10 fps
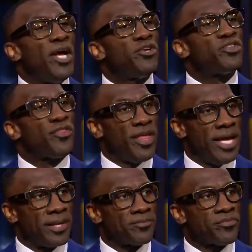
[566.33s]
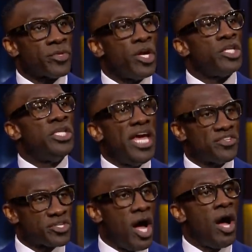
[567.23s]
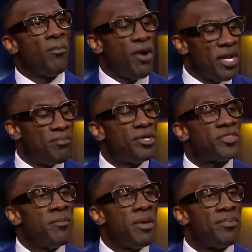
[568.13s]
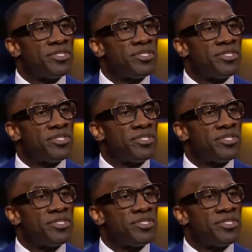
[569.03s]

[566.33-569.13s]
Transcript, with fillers: here's the thing. Yes, Tom Brady put them in